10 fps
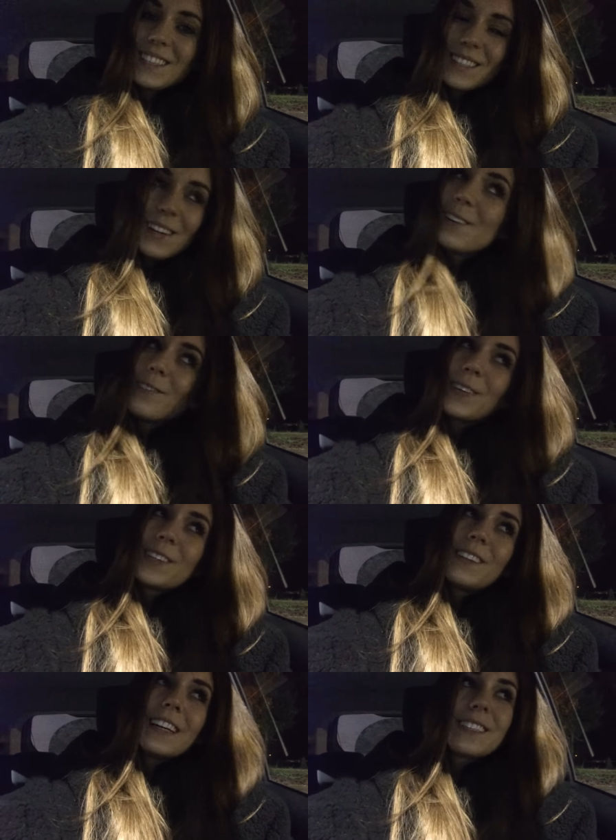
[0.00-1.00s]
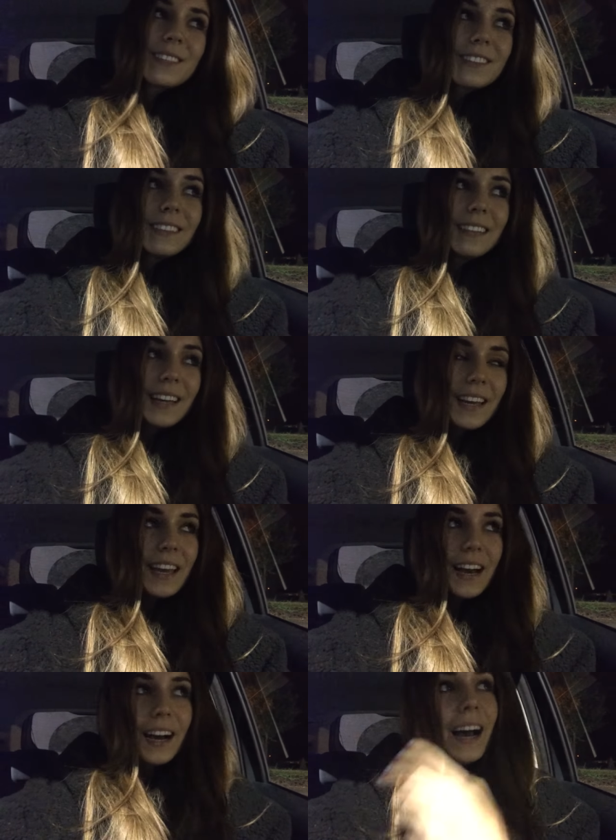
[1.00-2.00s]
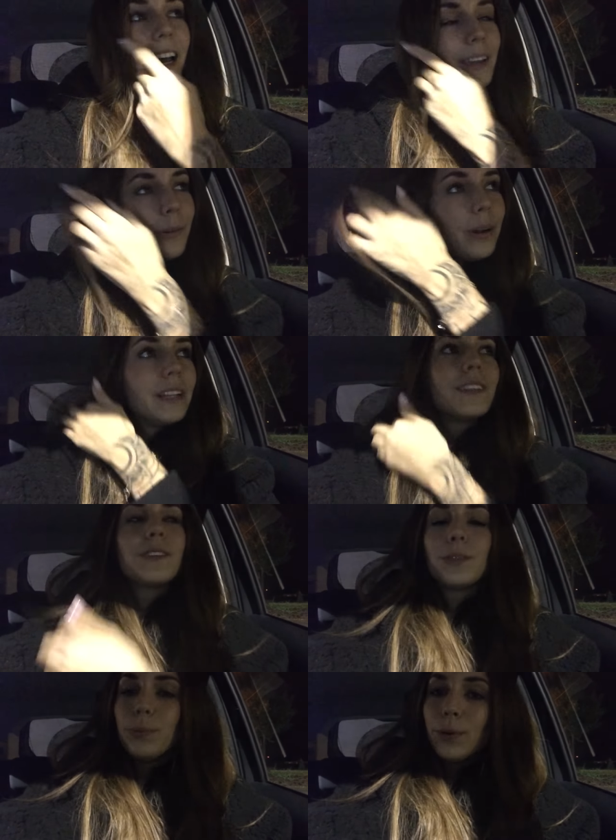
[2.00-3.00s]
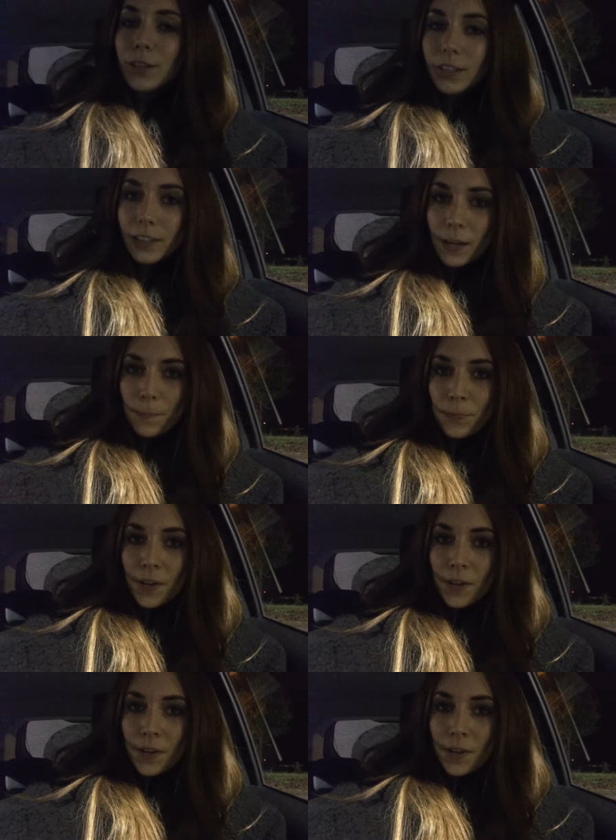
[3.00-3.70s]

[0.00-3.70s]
so, for the rest of the day, I went to work.